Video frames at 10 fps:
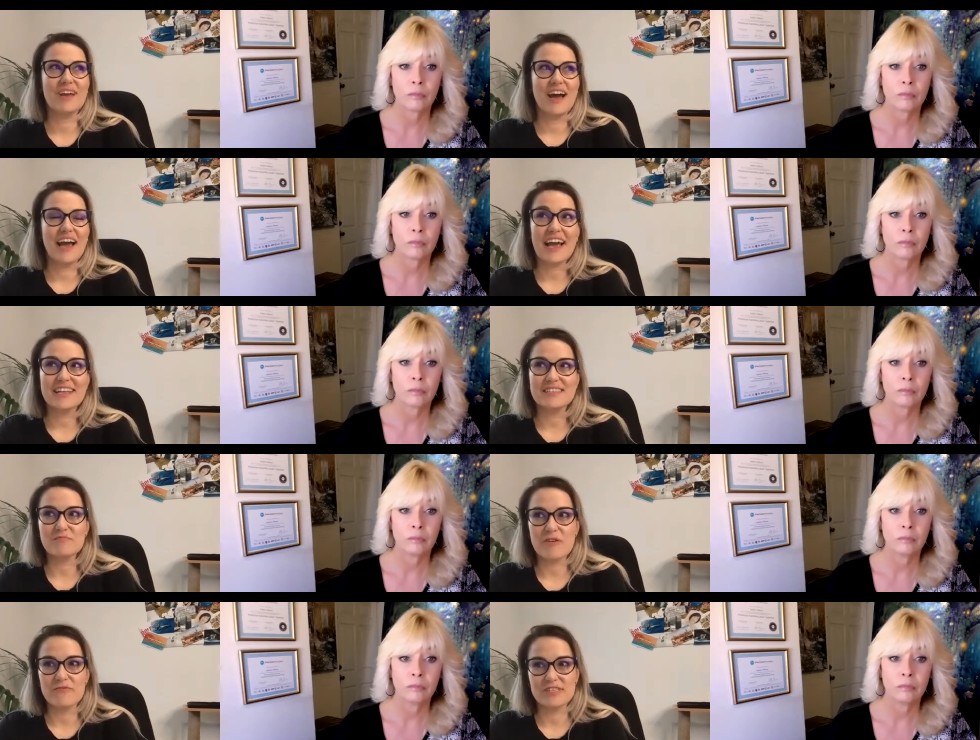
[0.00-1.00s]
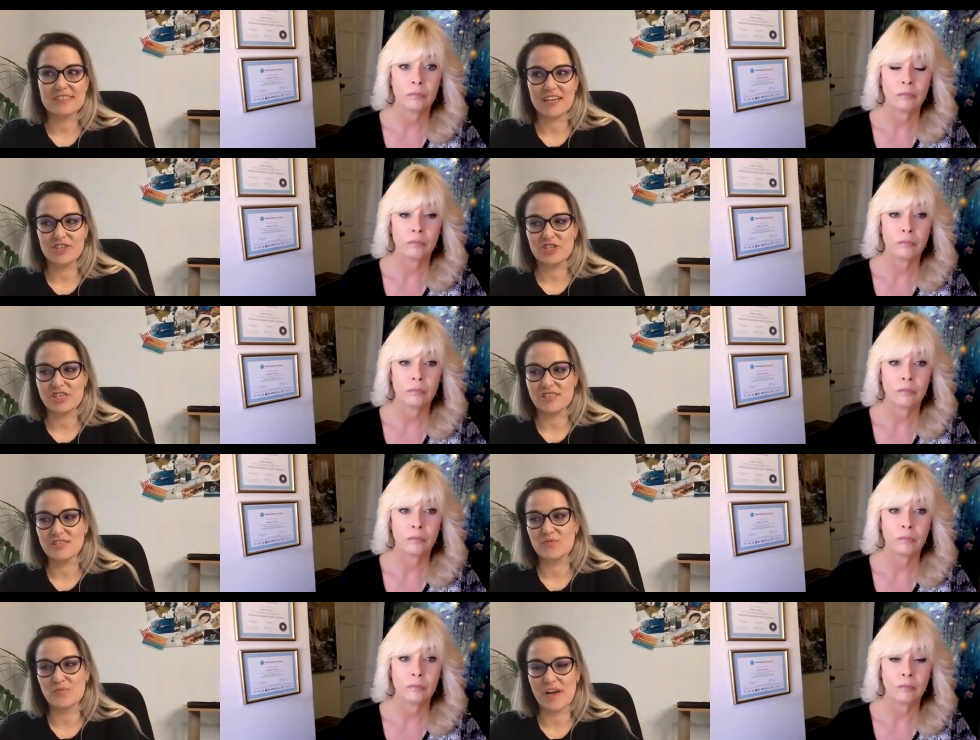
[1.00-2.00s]
Speaker 1: I had some
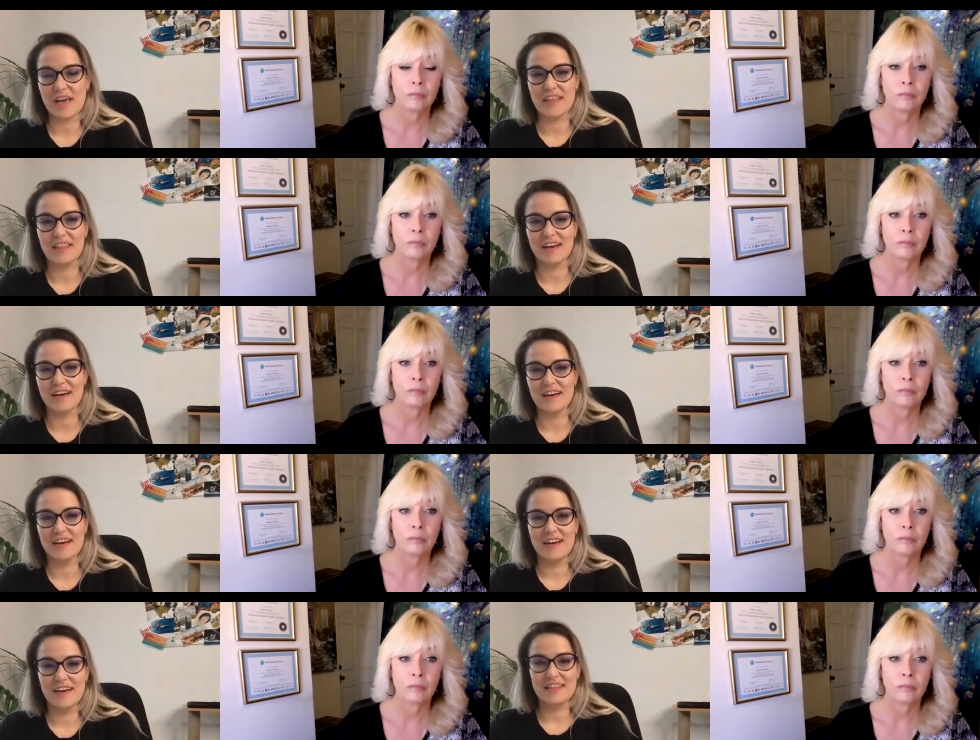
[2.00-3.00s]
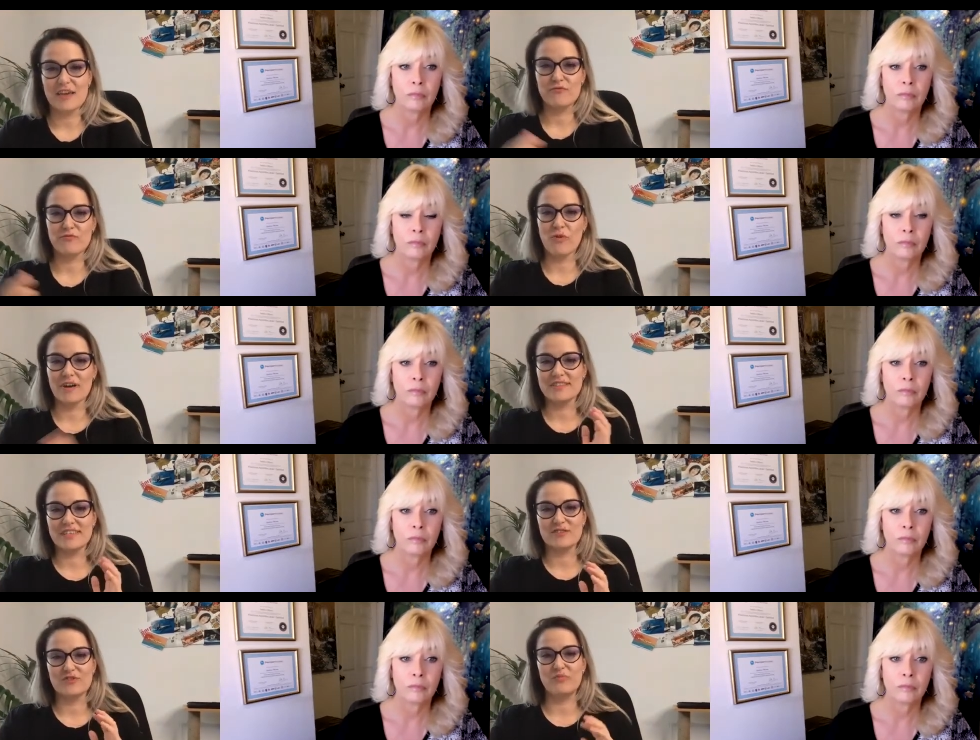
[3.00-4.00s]
conversations when they
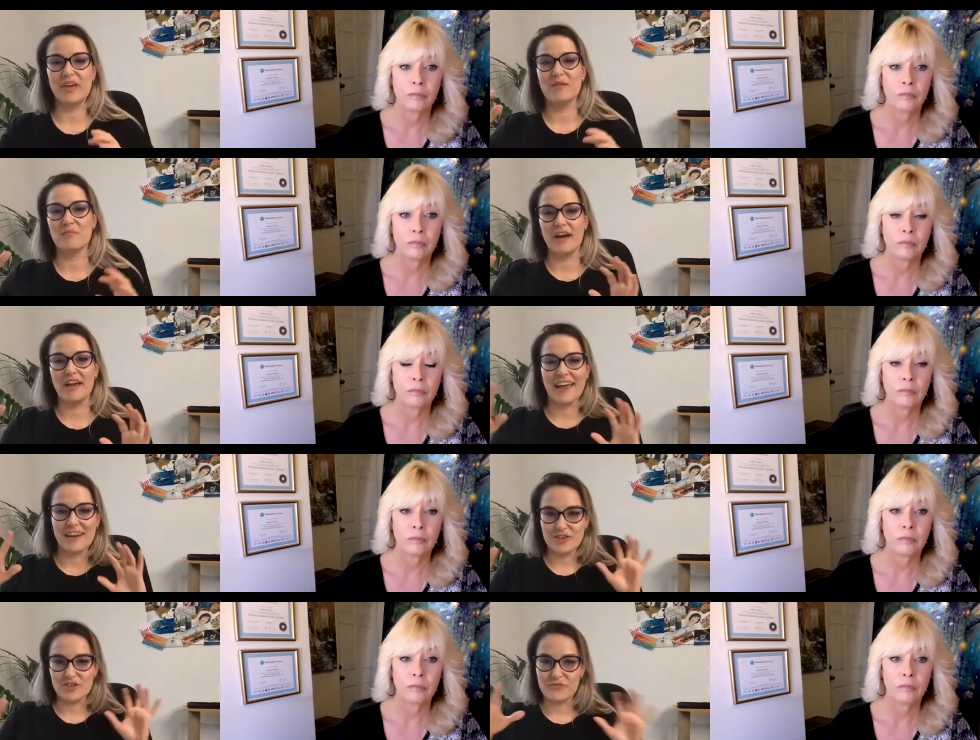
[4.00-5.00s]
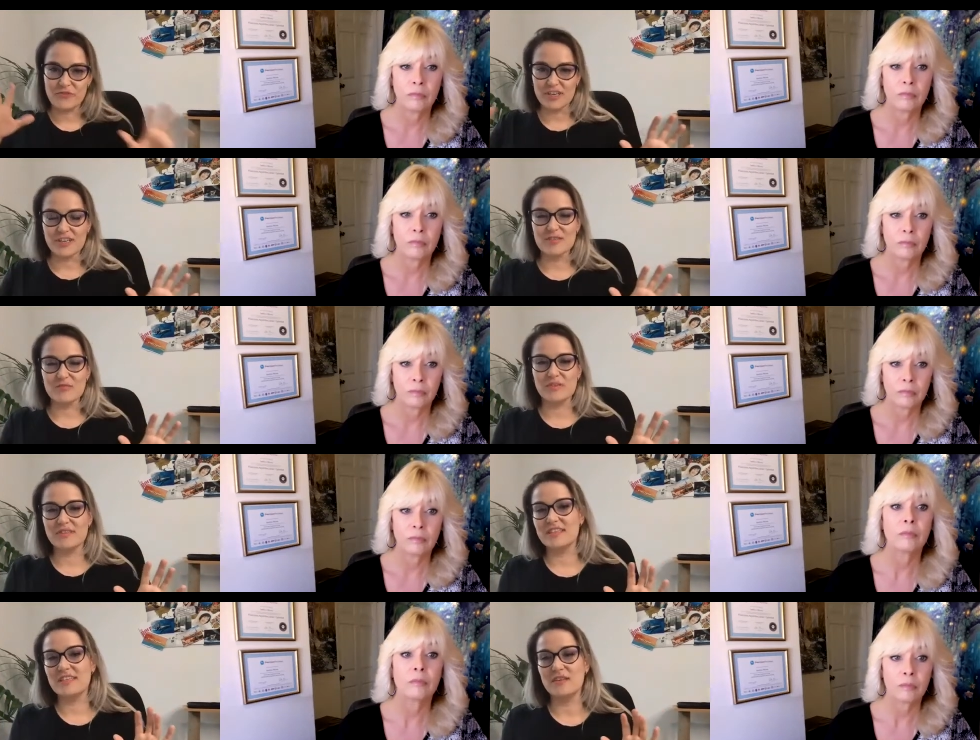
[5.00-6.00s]
wanted to be in my energy field, but
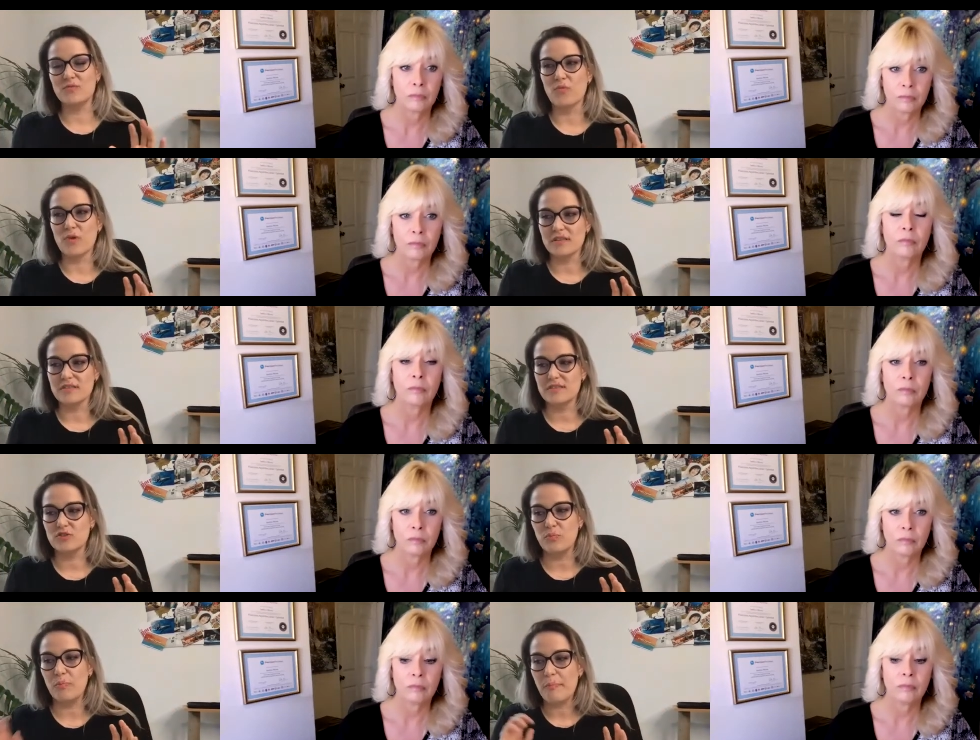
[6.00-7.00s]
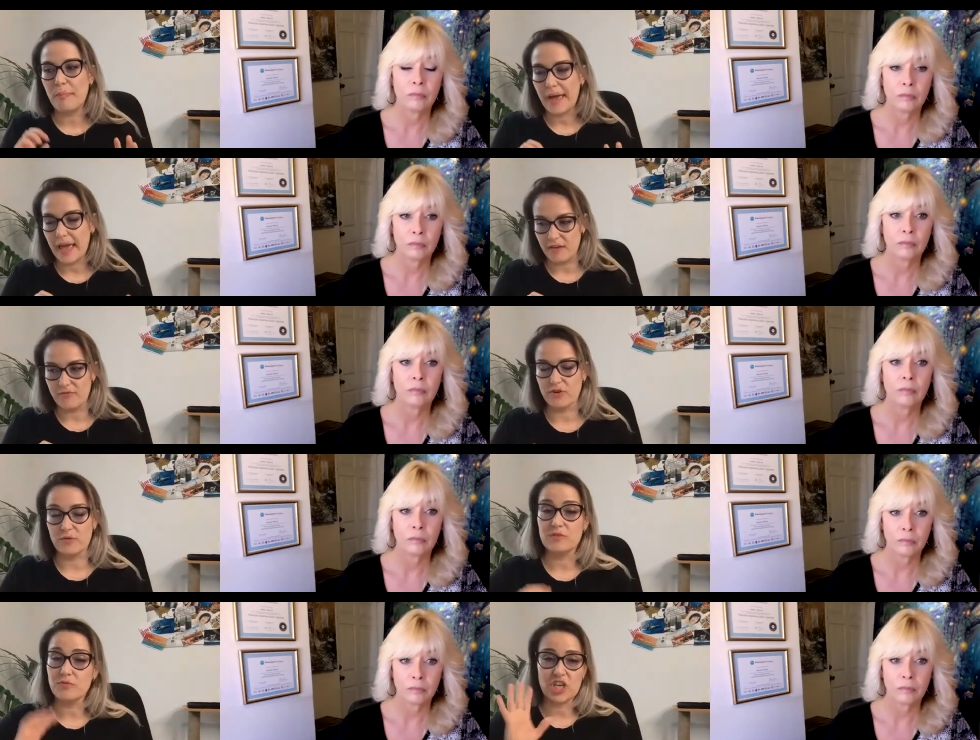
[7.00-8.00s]
they didn't want to pay for
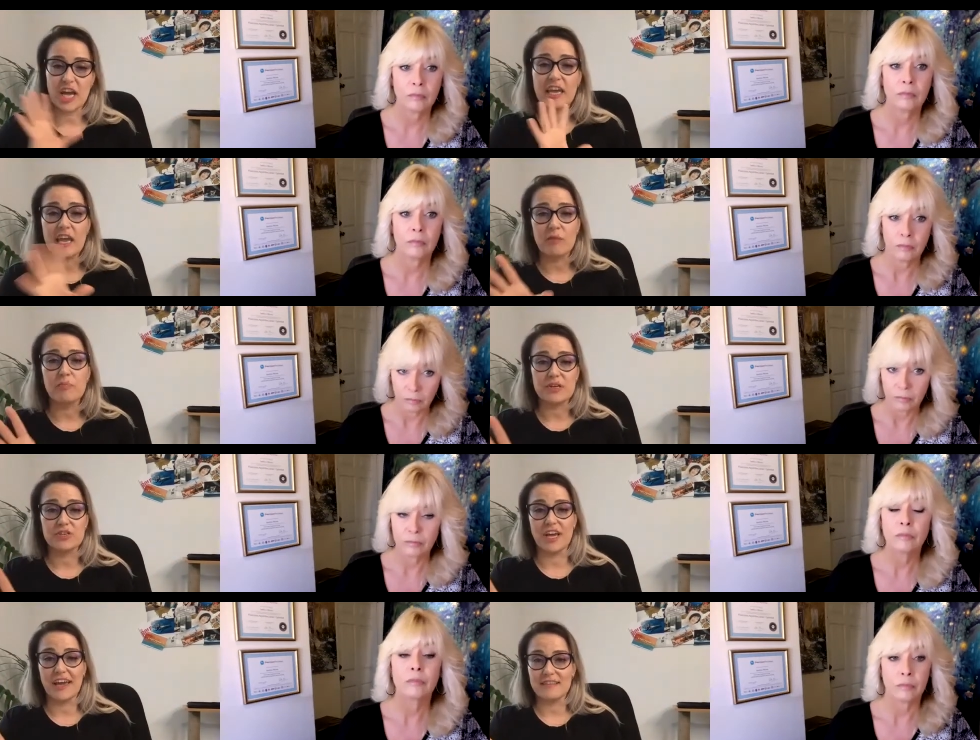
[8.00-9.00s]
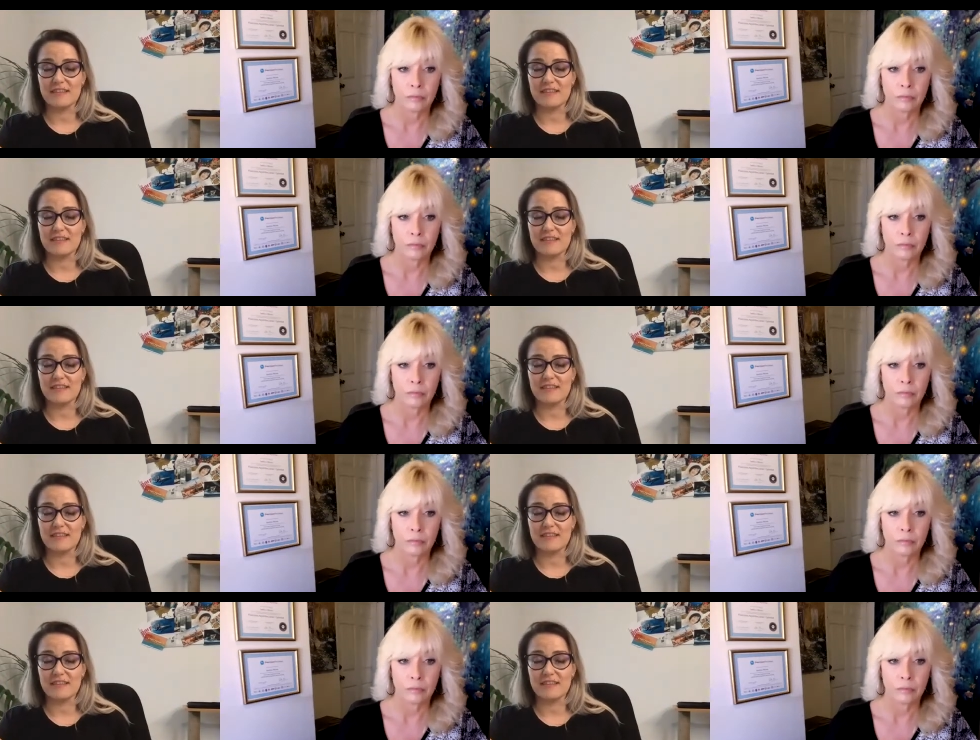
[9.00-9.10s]
it, which I can appreciate.